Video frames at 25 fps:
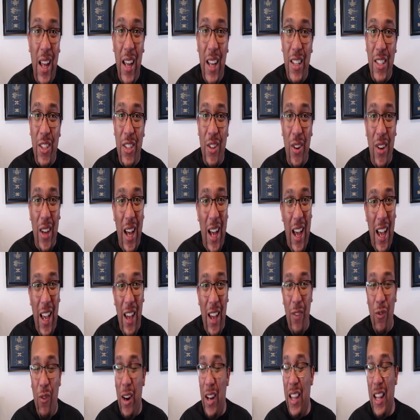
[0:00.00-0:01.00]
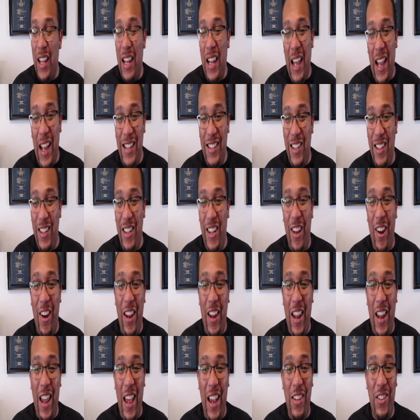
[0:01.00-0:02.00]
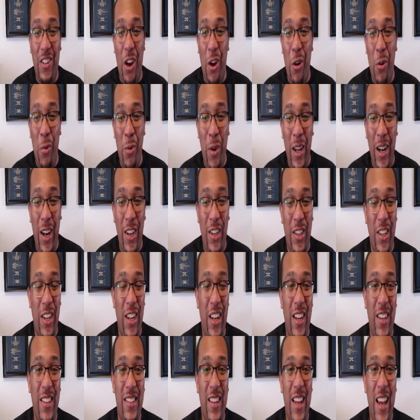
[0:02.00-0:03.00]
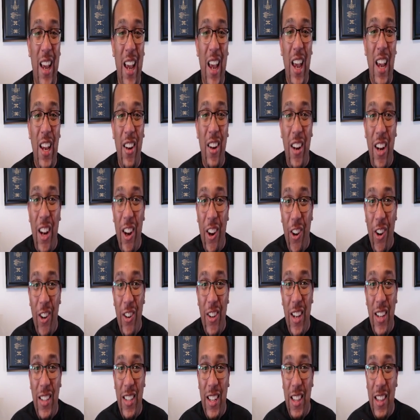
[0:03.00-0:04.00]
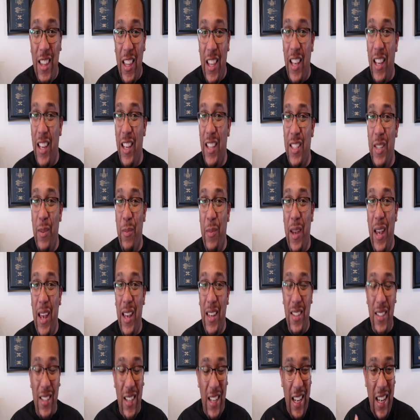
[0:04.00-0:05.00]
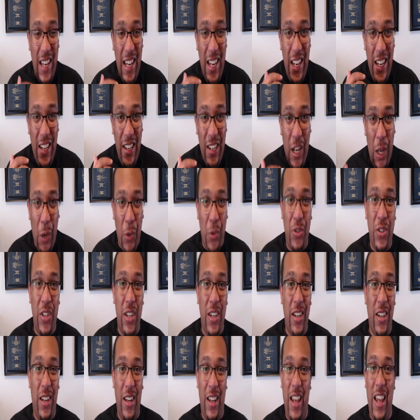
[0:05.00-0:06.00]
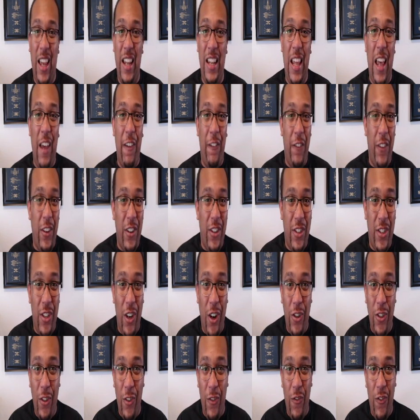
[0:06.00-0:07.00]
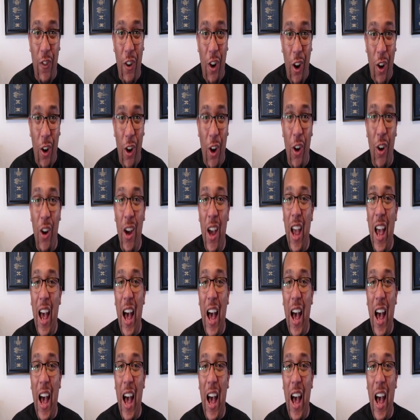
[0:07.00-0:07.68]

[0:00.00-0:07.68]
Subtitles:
So in one of the lines in there I like, so I'll read it to you, is, your hero doesn't think he's the best, he knows it. And that fits Sargent Varro.